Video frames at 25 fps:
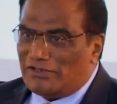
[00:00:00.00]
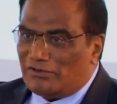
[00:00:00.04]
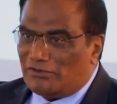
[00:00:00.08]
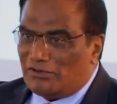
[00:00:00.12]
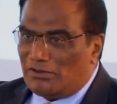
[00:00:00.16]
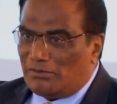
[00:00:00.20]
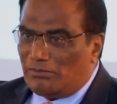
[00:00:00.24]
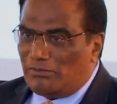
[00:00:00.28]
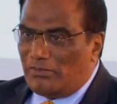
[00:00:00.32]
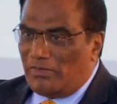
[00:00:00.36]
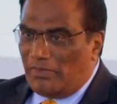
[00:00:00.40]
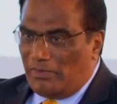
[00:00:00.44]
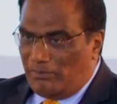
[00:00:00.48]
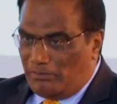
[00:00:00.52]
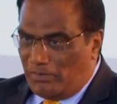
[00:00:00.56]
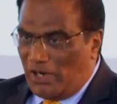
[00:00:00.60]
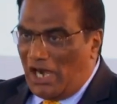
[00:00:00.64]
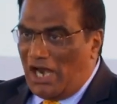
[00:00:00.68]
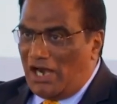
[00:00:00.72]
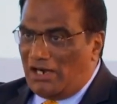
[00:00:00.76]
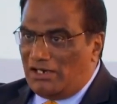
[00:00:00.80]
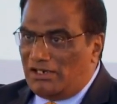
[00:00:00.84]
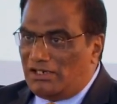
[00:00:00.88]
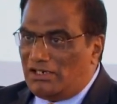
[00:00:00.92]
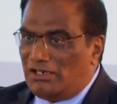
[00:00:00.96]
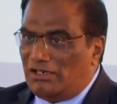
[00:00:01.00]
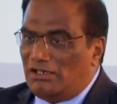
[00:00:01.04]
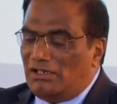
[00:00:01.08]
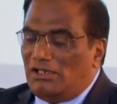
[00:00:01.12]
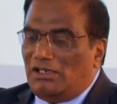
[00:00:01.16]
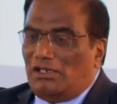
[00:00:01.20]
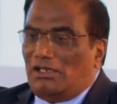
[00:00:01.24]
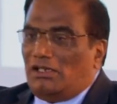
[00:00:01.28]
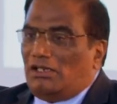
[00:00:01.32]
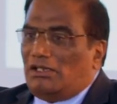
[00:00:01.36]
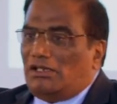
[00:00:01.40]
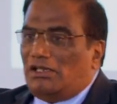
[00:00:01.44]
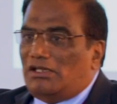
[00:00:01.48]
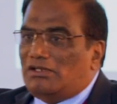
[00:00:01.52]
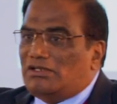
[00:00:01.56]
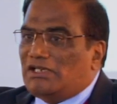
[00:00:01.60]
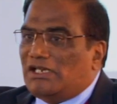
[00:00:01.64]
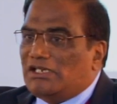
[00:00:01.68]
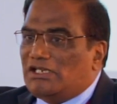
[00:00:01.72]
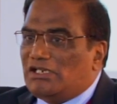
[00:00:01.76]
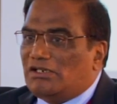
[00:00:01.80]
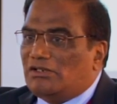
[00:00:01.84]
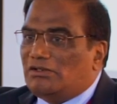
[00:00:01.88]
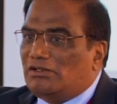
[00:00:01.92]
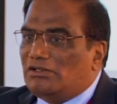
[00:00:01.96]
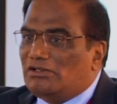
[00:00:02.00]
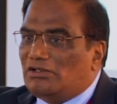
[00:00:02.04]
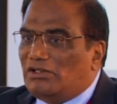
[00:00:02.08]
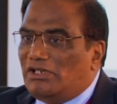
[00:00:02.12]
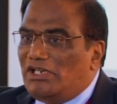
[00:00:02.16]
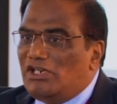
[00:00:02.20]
of the plant, such an